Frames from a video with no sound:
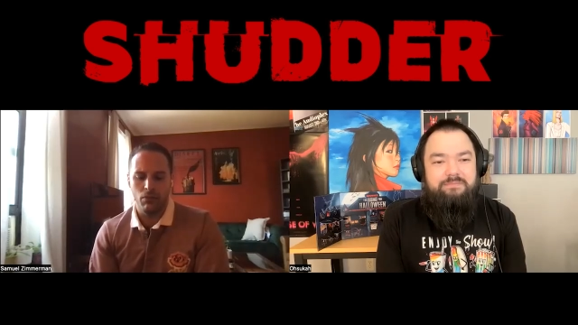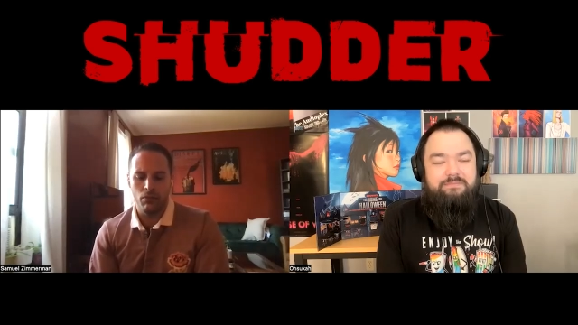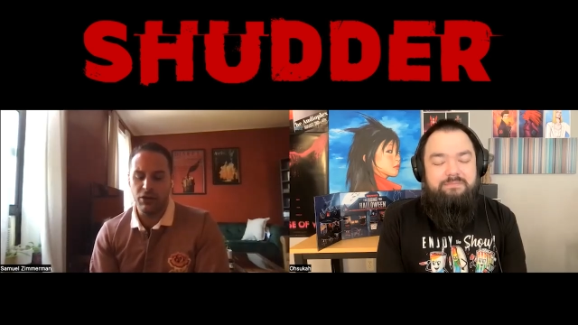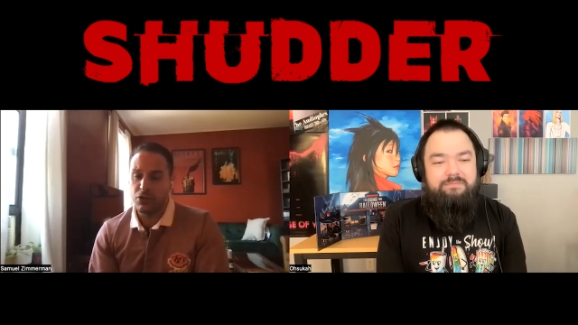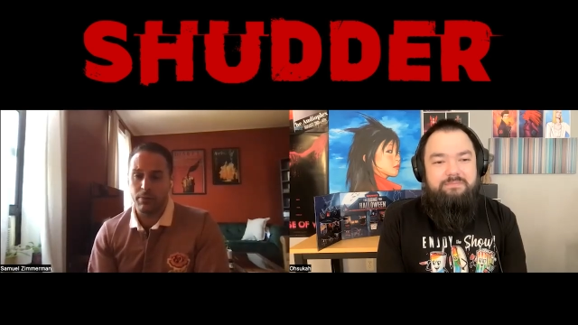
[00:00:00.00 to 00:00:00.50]

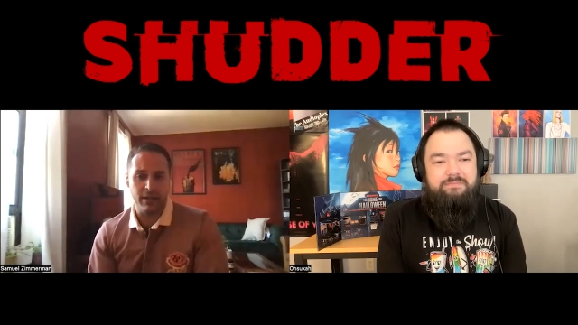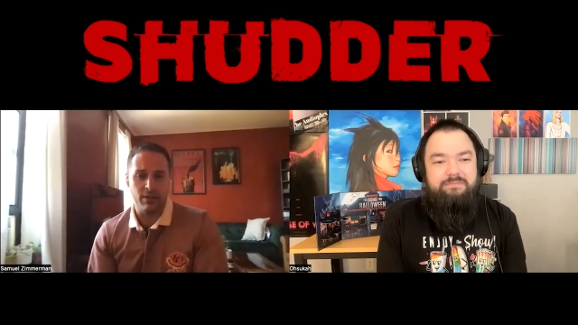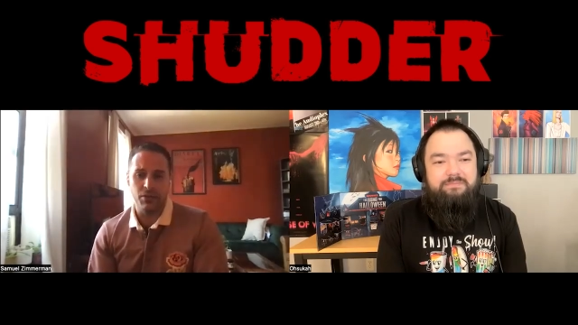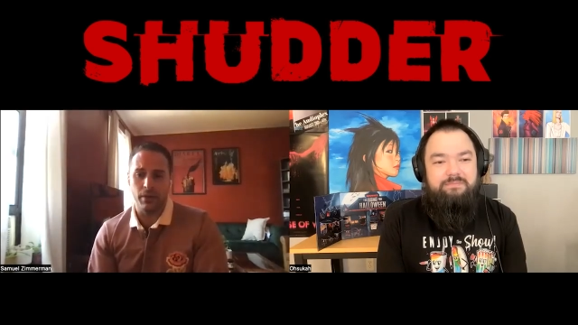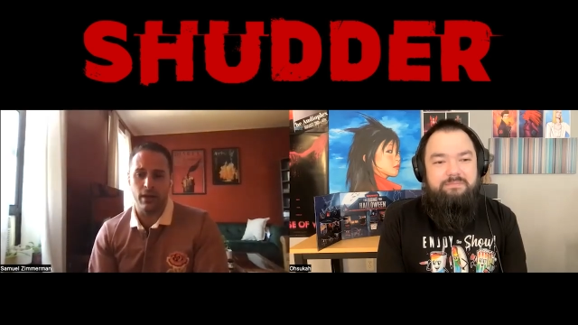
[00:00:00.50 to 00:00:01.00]

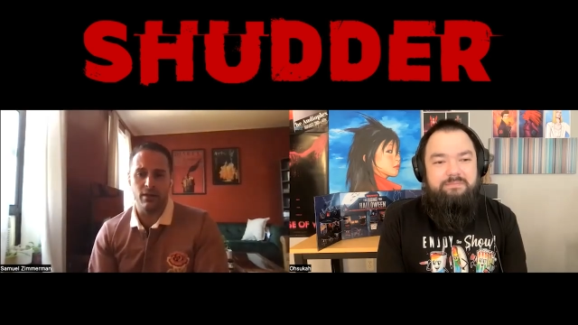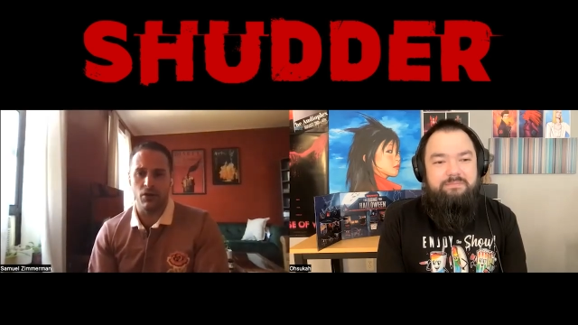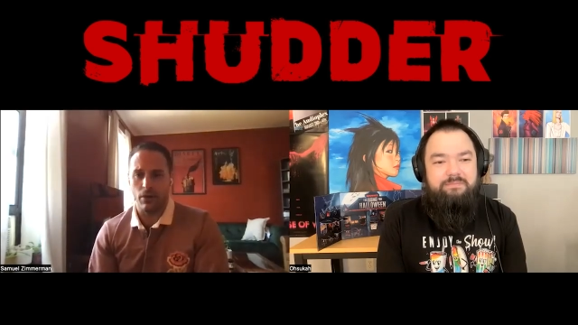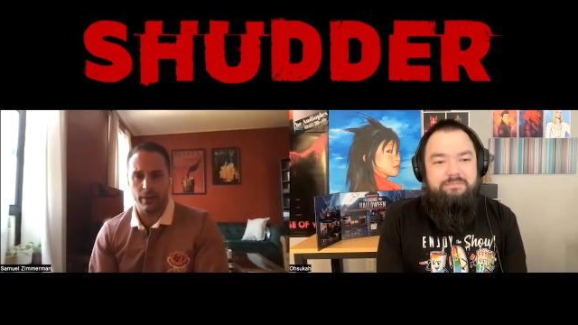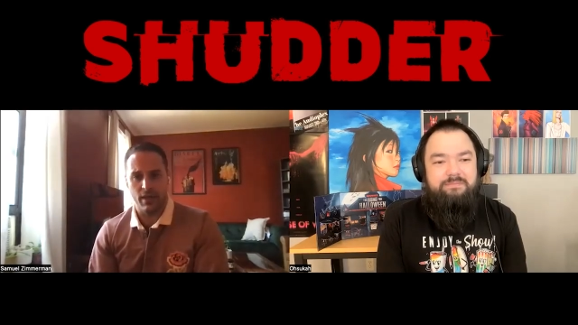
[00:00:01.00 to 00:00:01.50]
Speaker 1: retrospective screenings
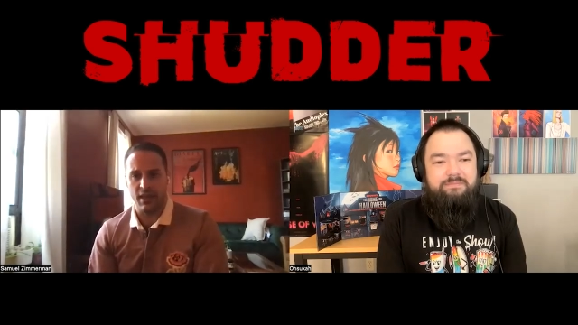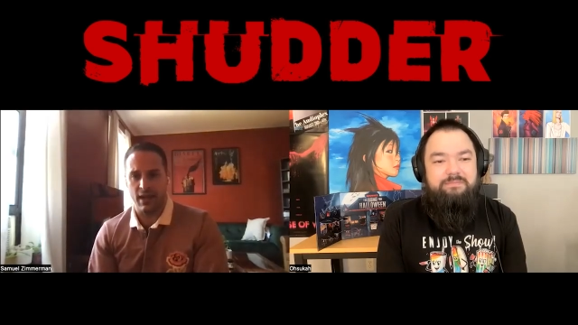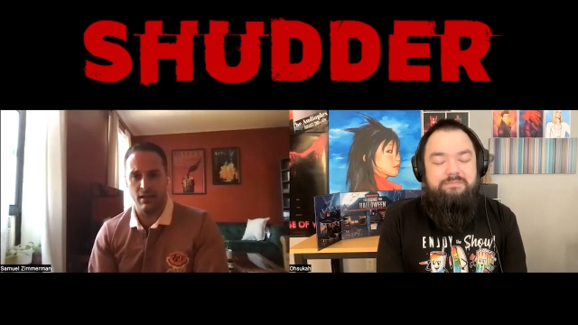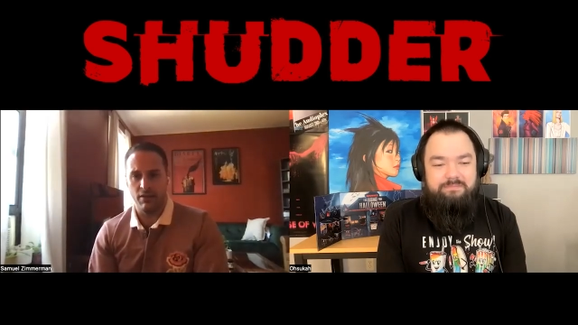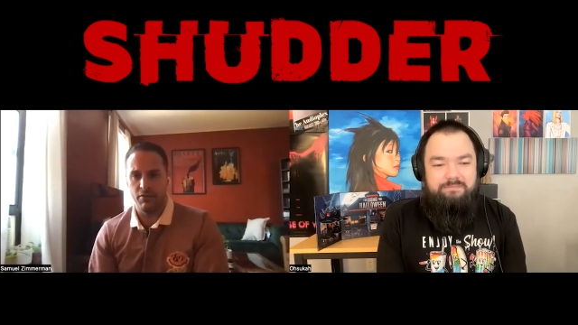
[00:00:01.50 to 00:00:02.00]
are always a
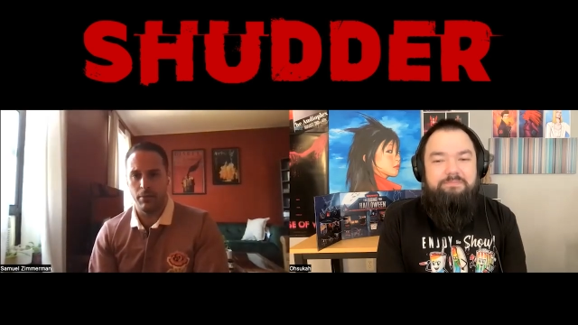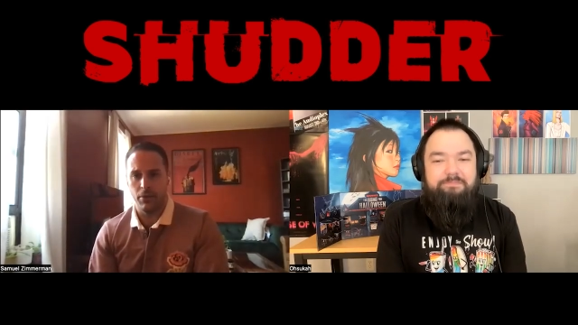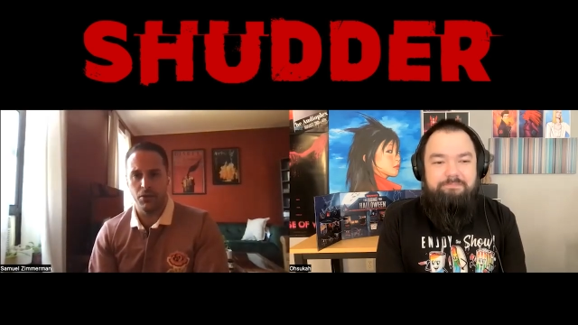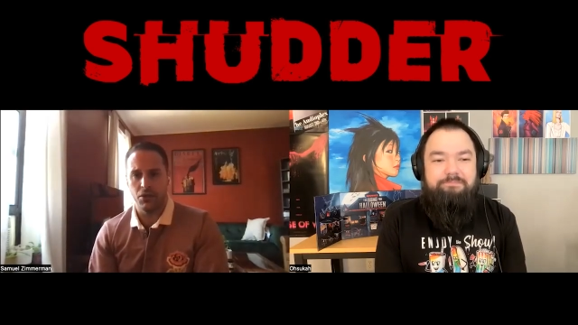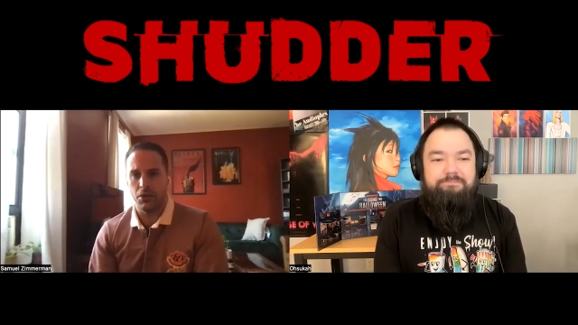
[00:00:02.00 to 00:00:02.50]
thing I love the
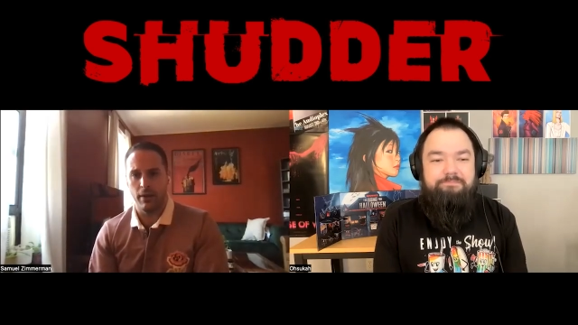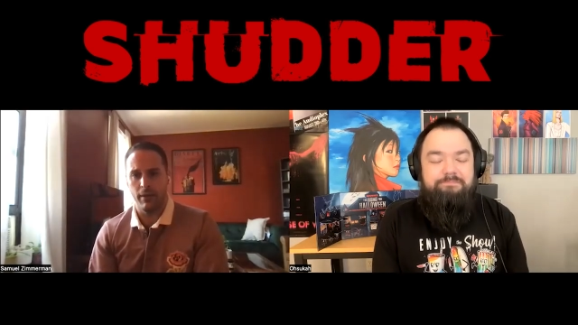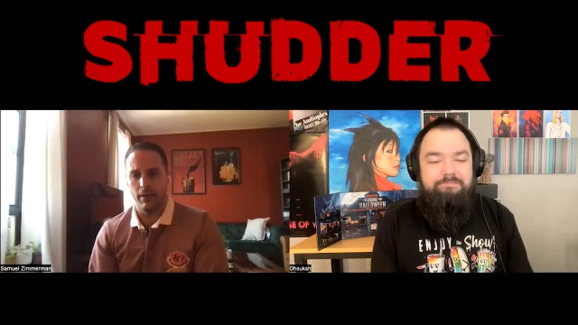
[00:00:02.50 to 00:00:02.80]
most too.